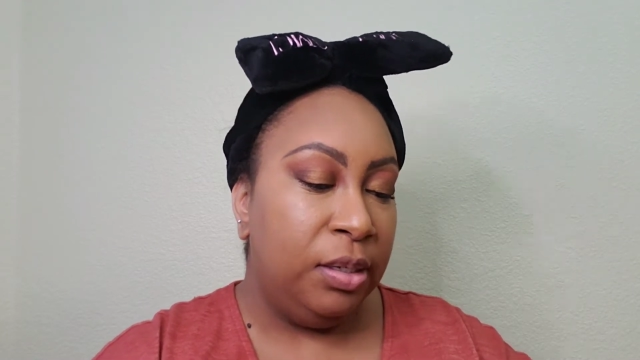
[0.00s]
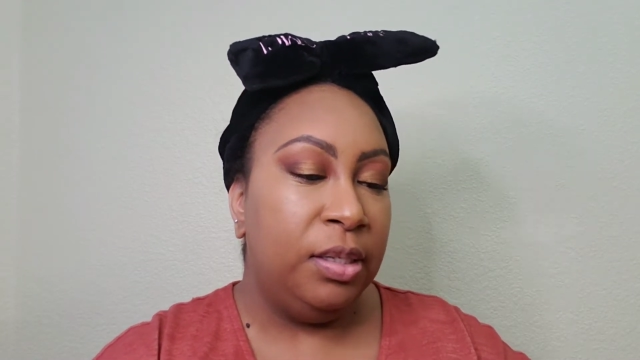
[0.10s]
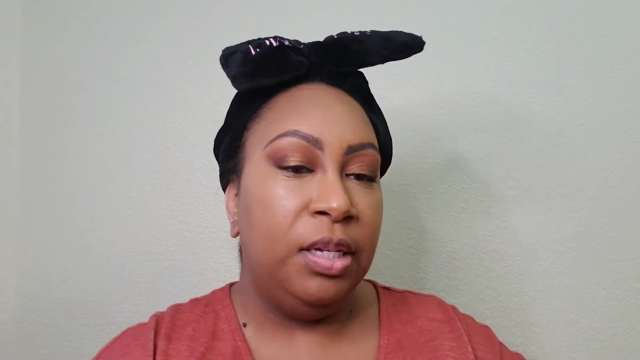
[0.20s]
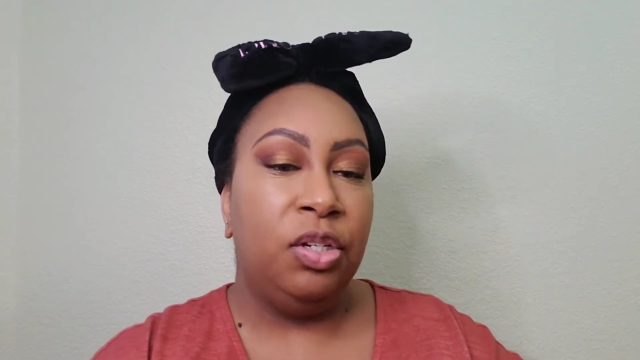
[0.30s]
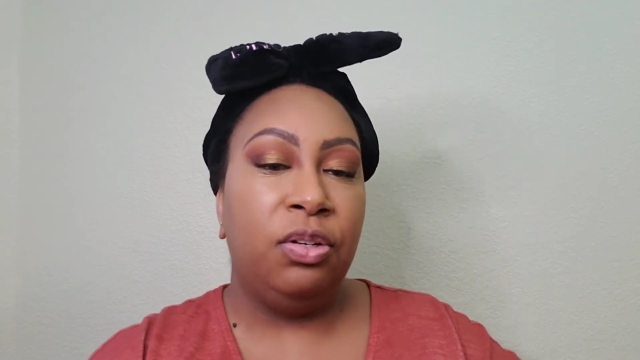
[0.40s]
It
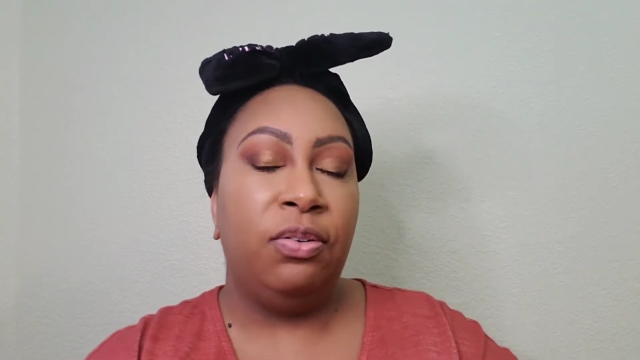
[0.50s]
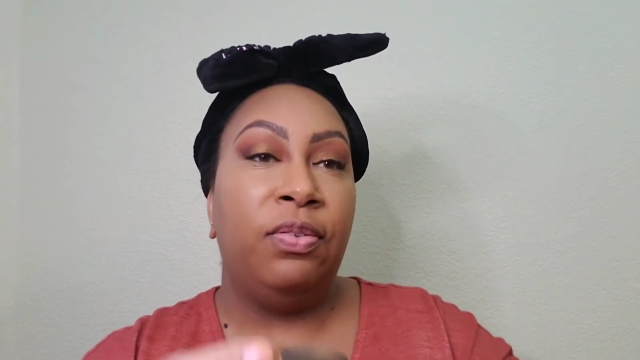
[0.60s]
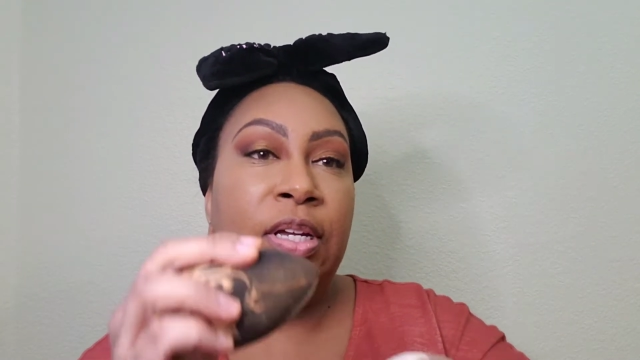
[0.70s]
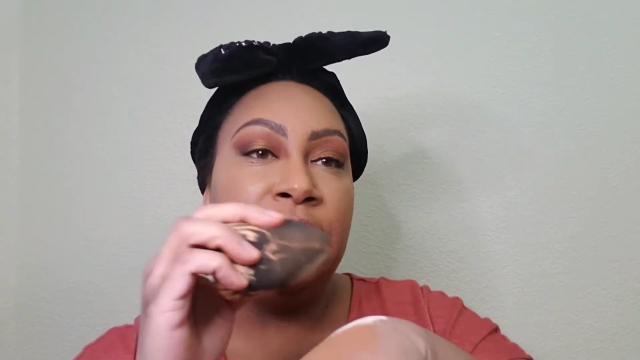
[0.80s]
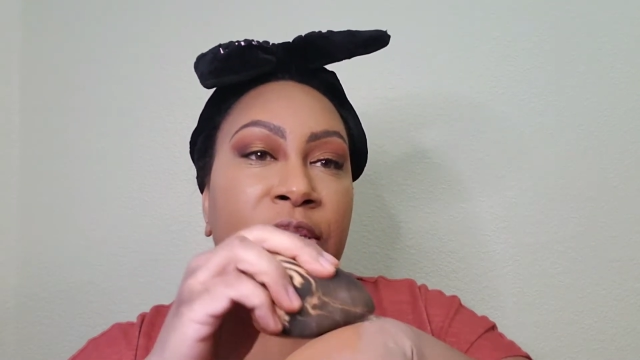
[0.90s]
sets your
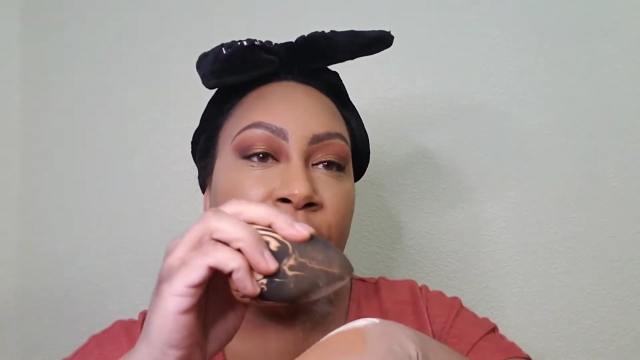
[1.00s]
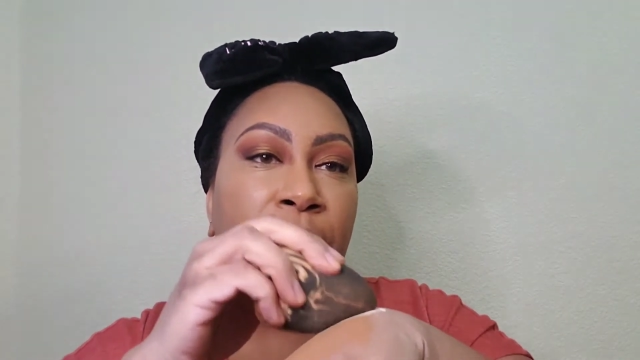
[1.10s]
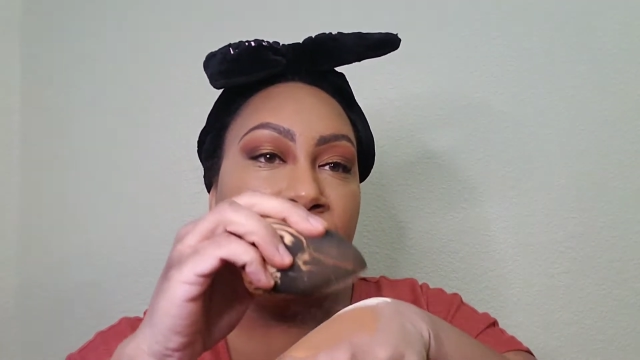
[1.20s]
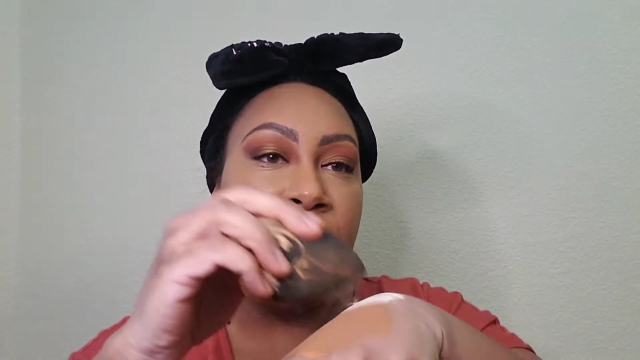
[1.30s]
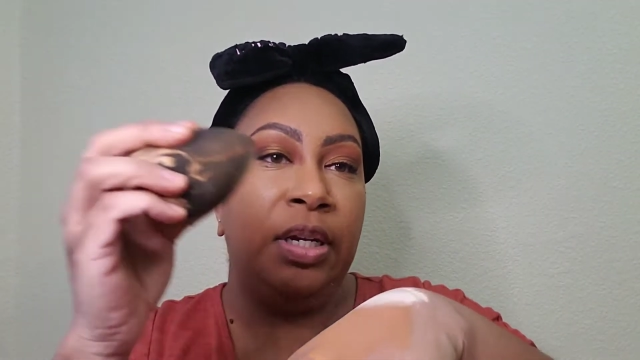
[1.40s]
face
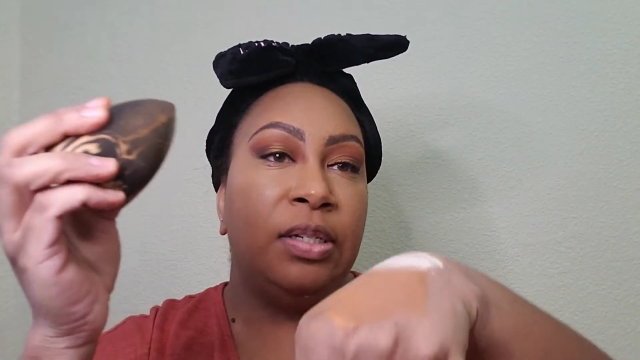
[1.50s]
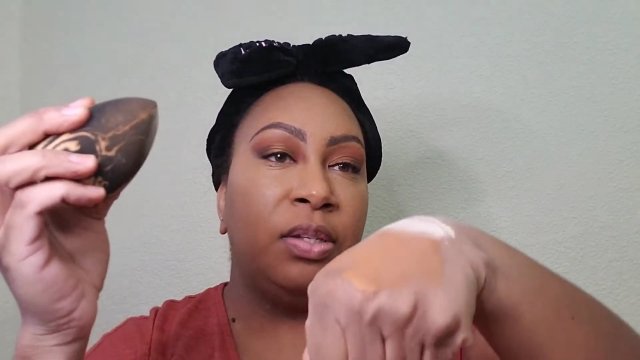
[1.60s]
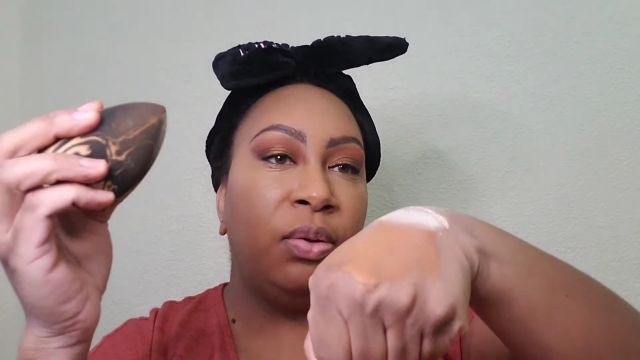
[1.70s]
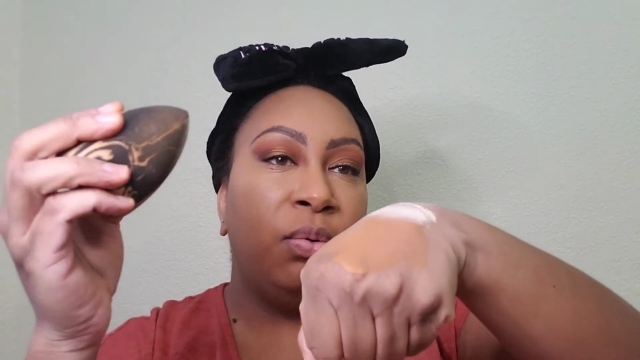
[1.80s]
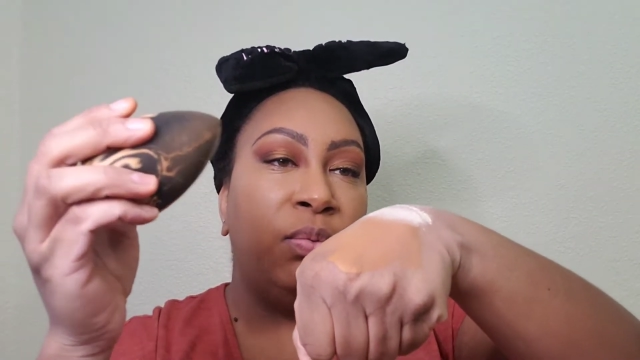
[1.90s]
so pretty.
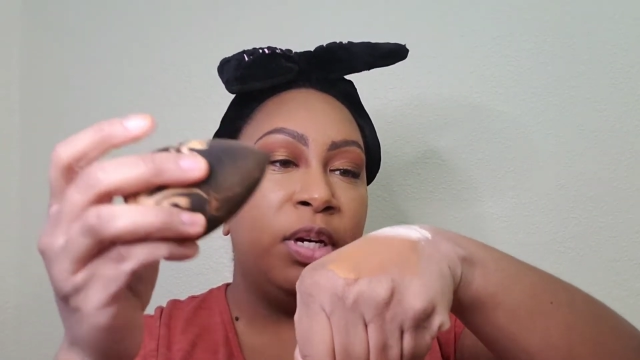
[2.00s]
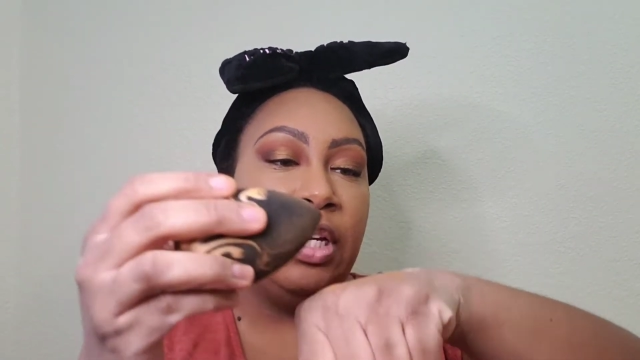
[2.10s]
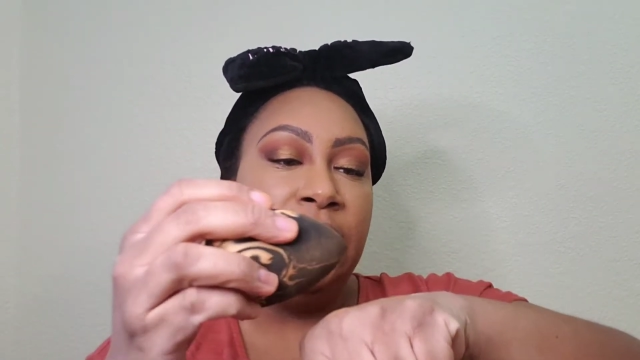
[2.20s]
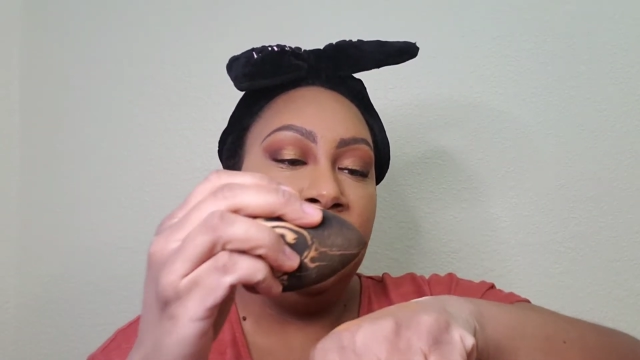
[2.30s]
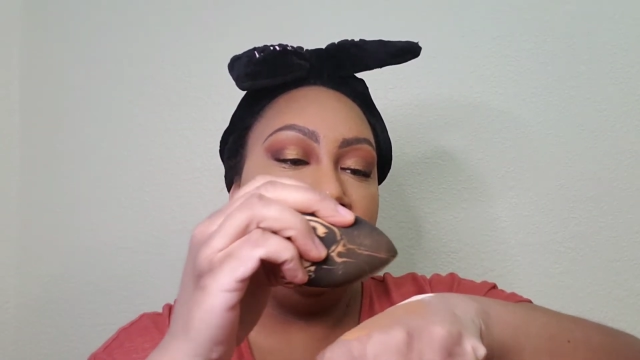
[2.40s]
So what
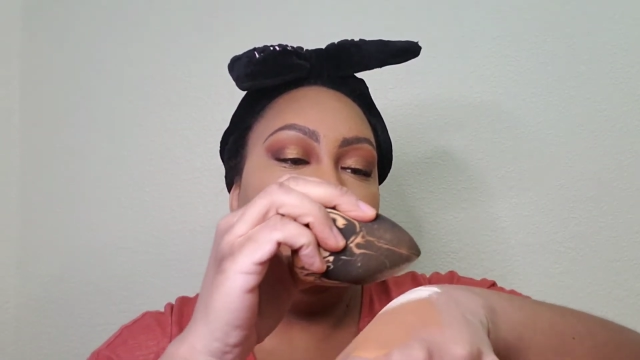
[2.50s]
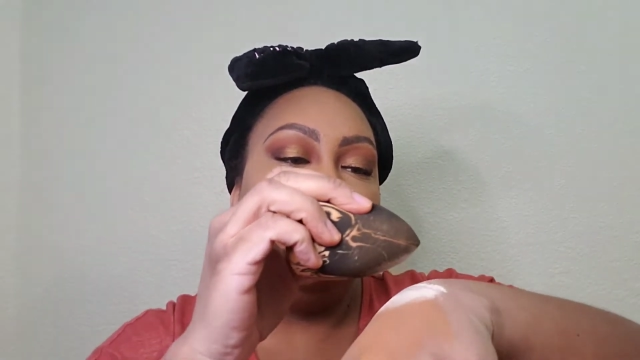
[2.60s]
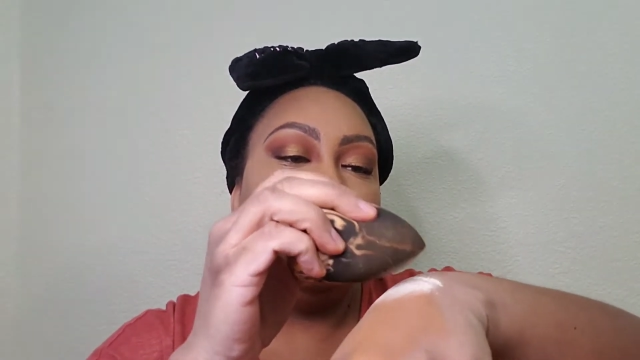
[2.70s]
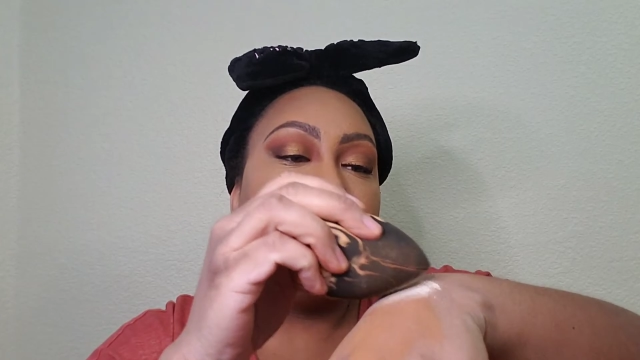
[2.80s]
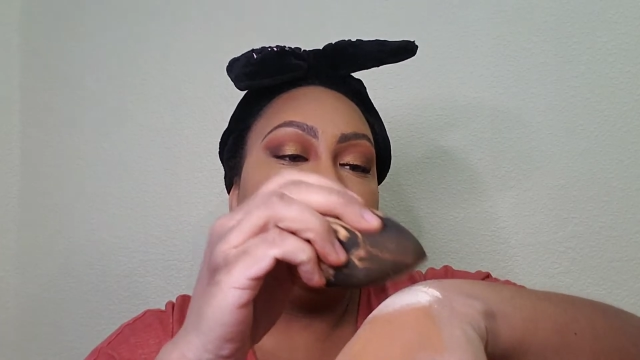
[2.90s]
I
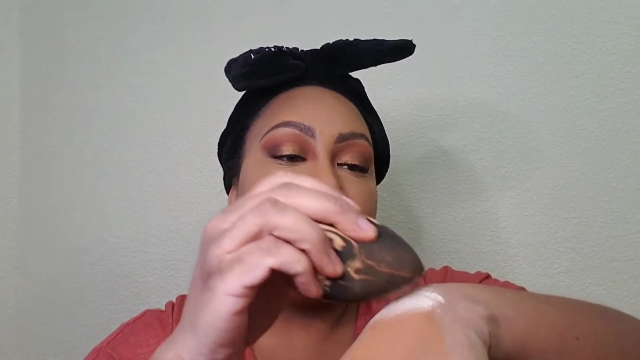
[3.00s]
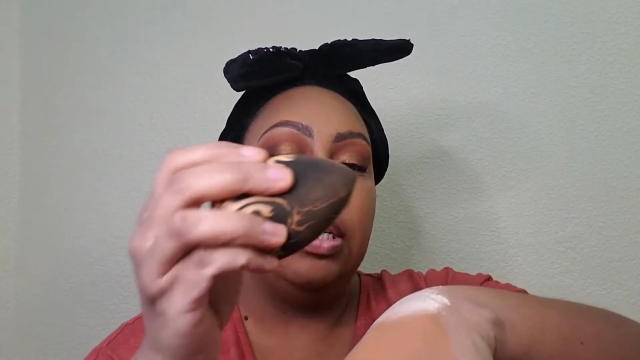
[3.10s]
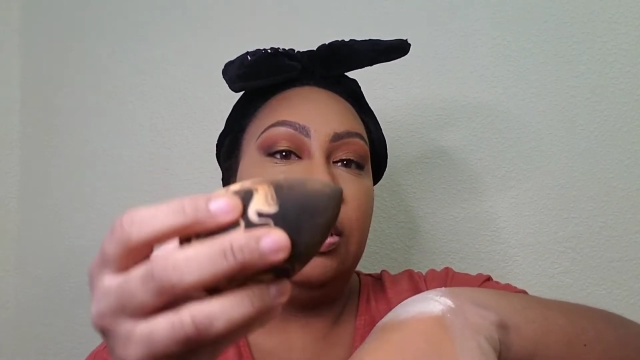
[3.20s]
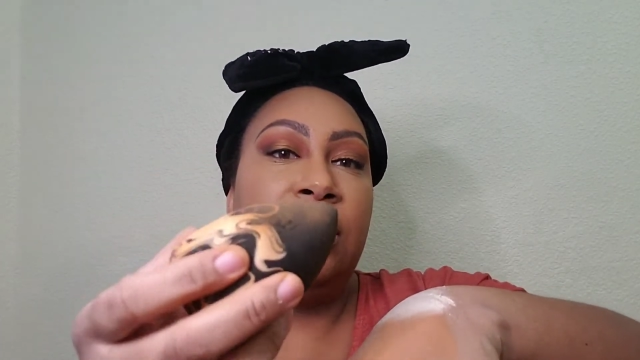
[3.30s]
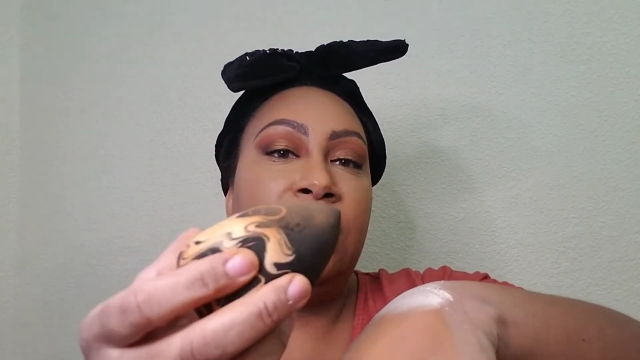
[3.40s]
did was
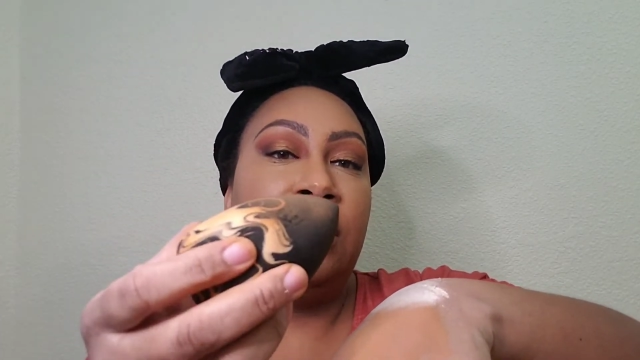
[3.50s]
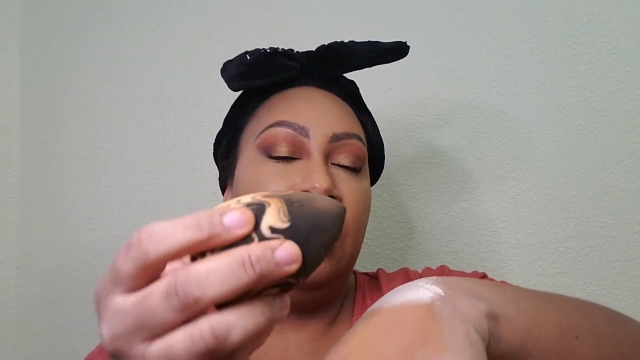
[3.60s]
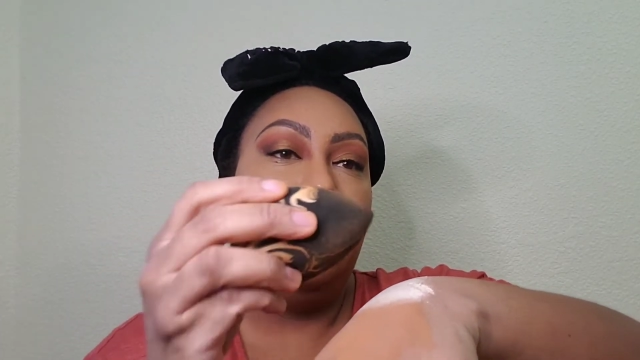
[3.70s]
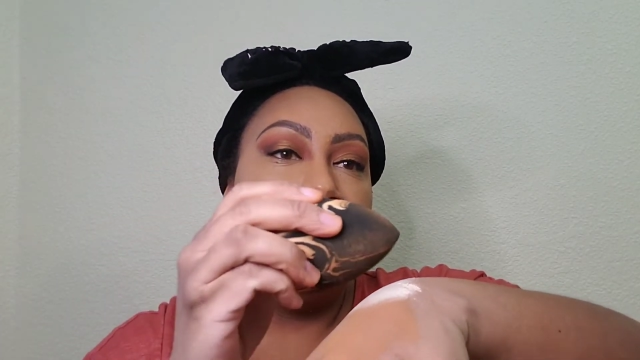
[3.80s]
I just